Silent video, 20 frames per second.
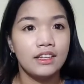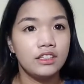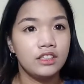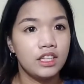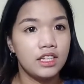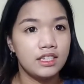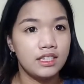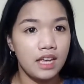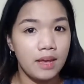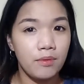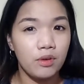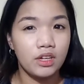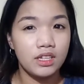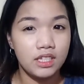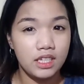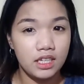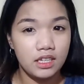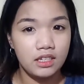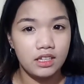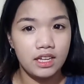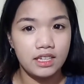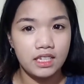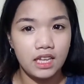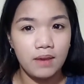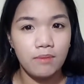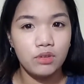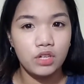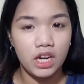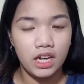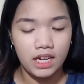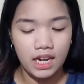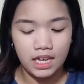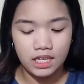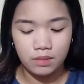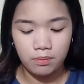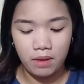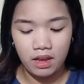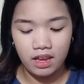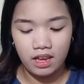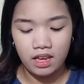the same shade as
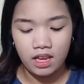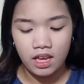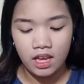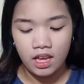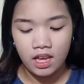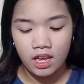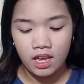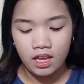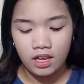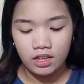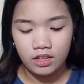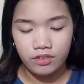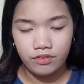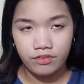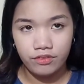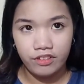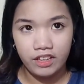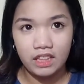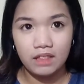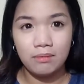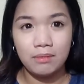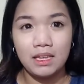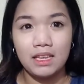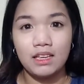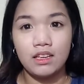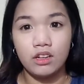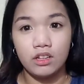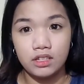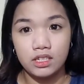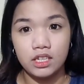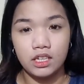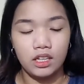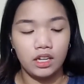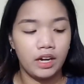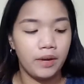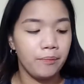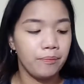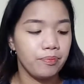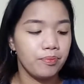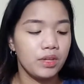my Fit Me
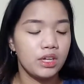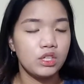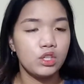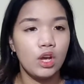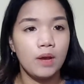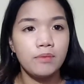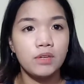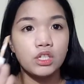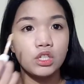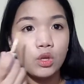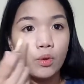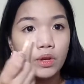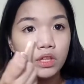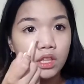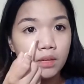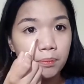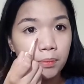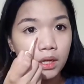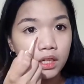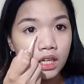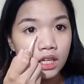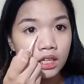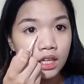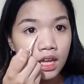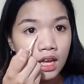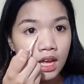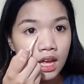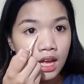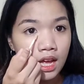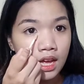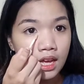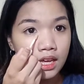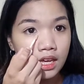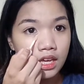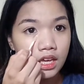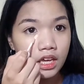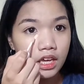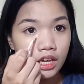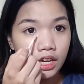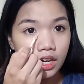concealer. So I'm just going to put it
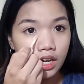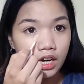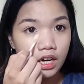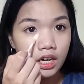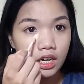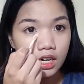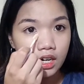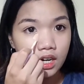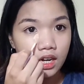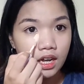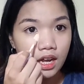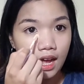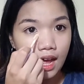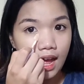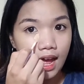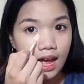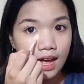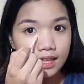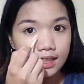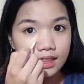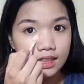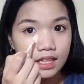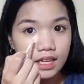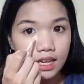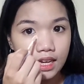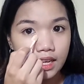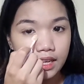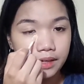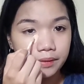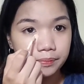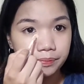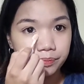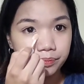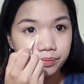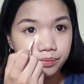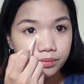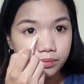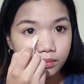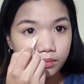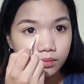here at the
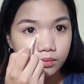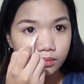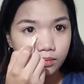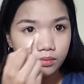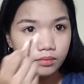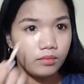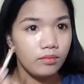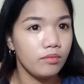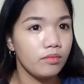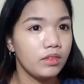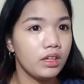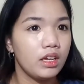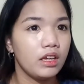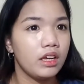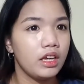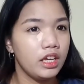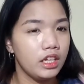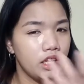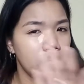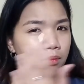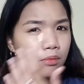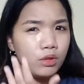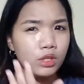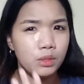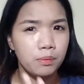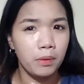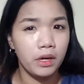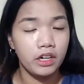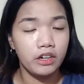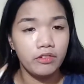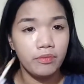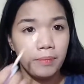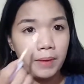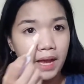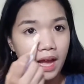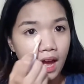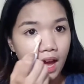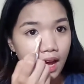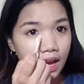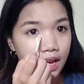innermost part of my
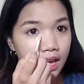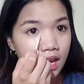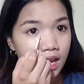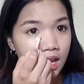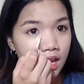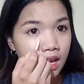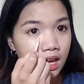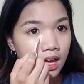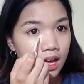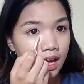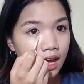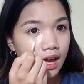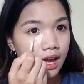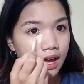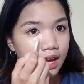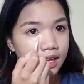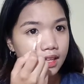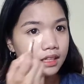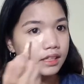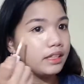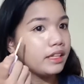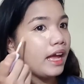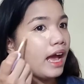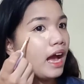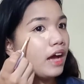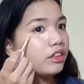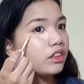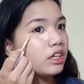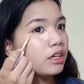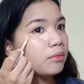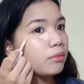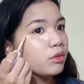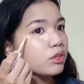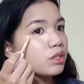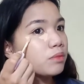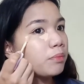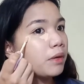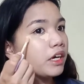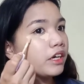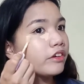eye and the
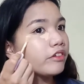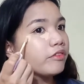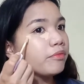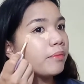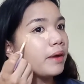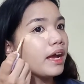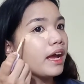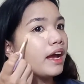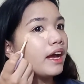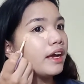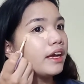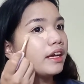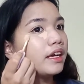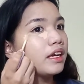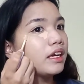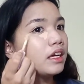outermost part of my eye,